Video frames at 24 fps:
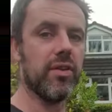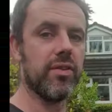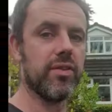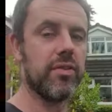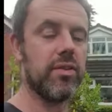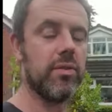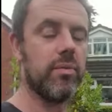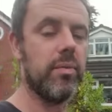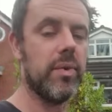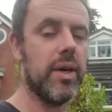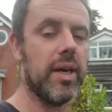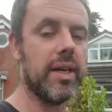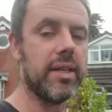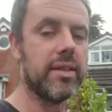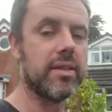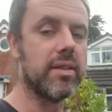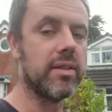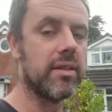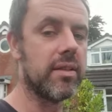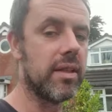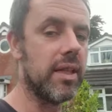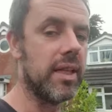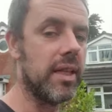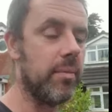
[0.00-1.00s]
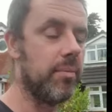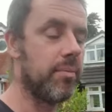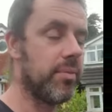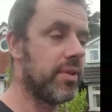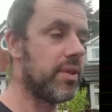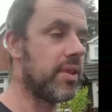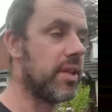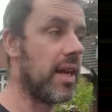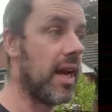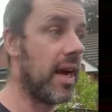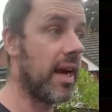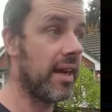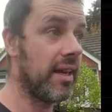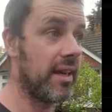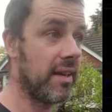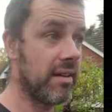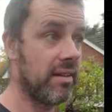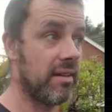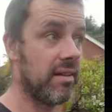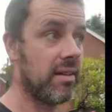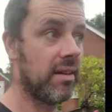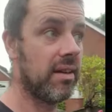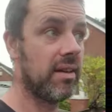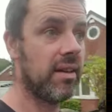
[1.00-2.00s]
got somewhere to sleep tonight.
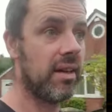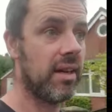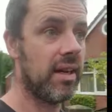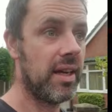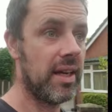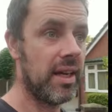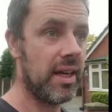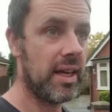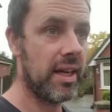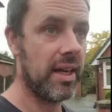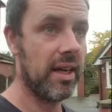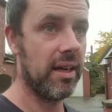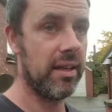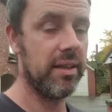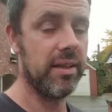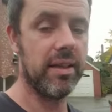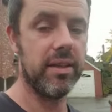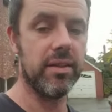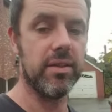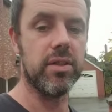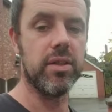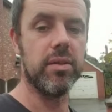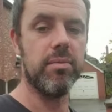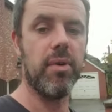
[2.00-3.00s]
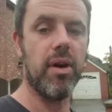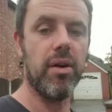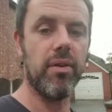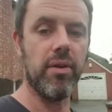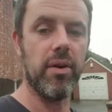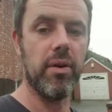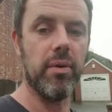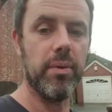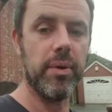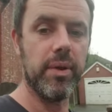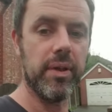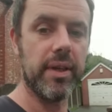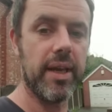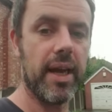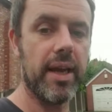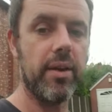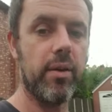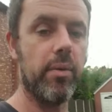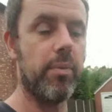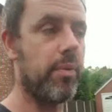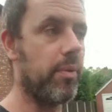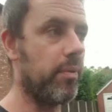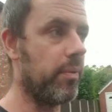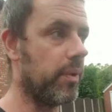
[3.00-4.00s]
And then tomorrow we'll get
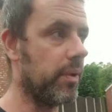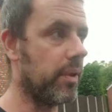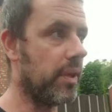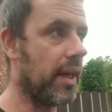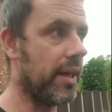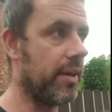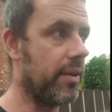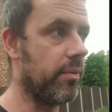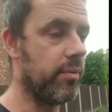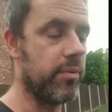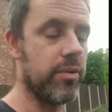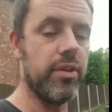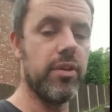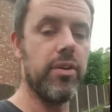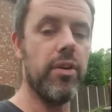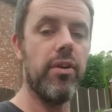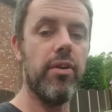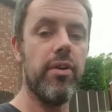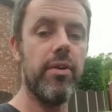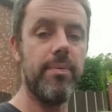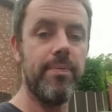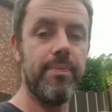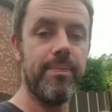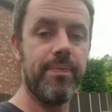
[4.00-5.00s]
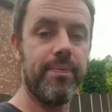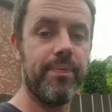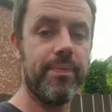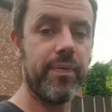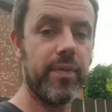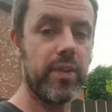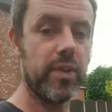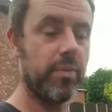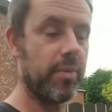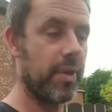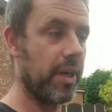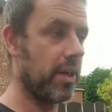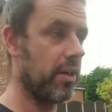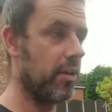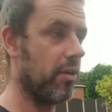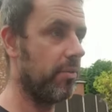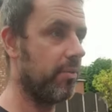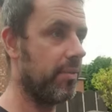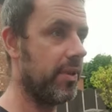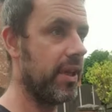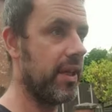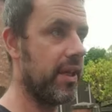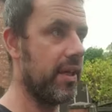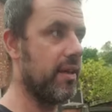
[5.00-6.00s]
up and we'll head up to Durham to pick
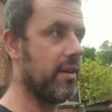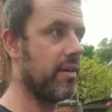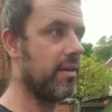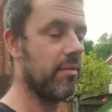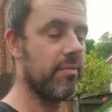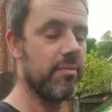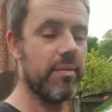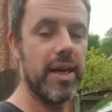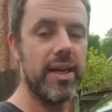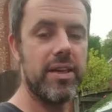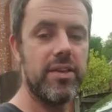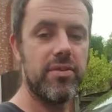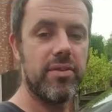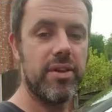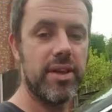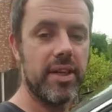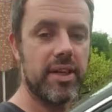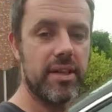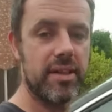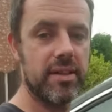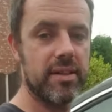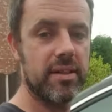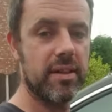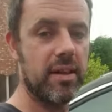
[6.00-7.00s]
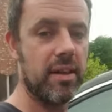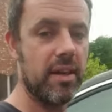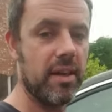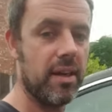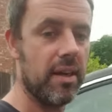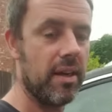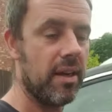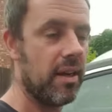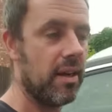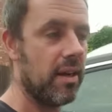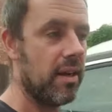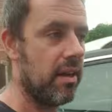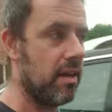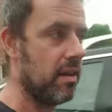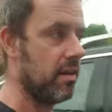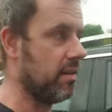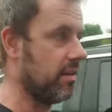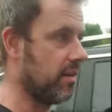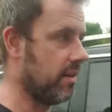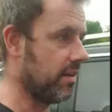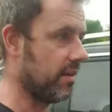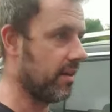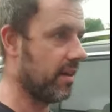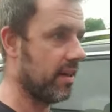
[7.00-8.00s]
up the Matrix.
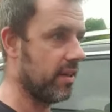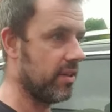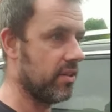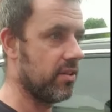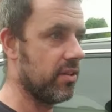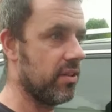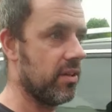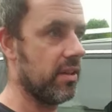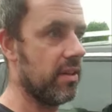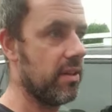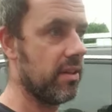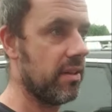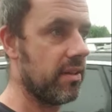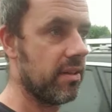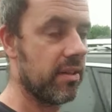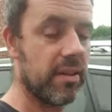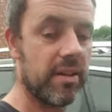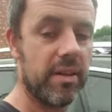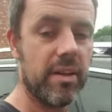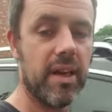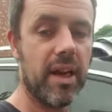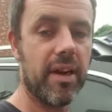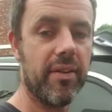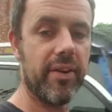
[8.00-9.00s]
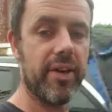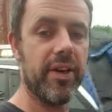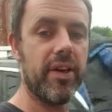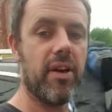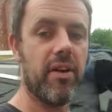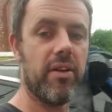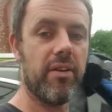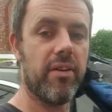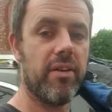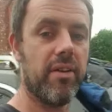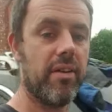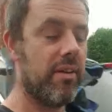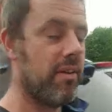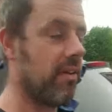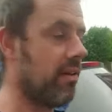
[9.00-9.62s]
And then I shall carry on